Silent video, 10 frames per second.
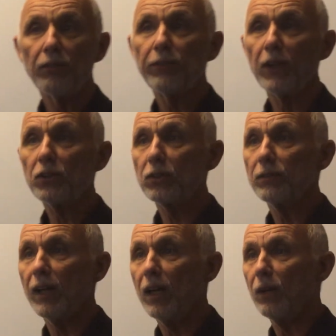First
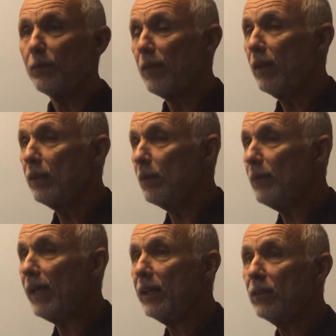of all, the
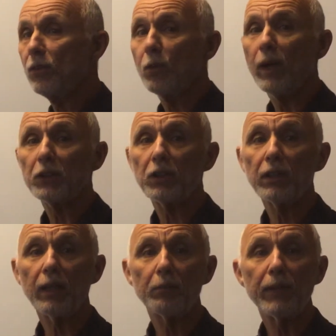main
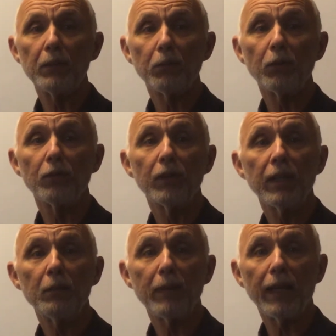question that people
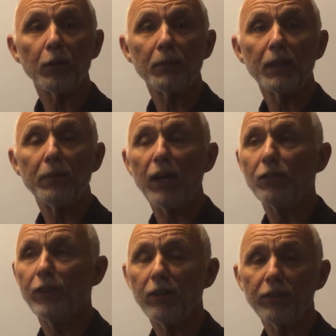email me
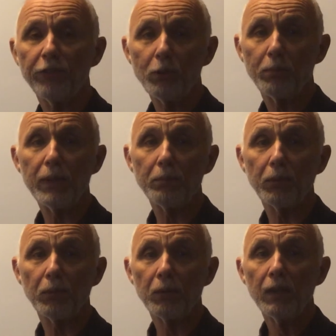about, very few
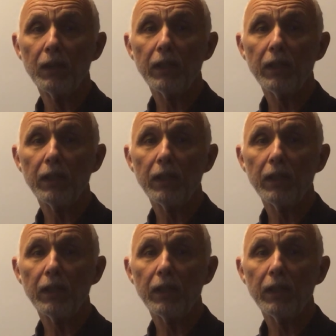people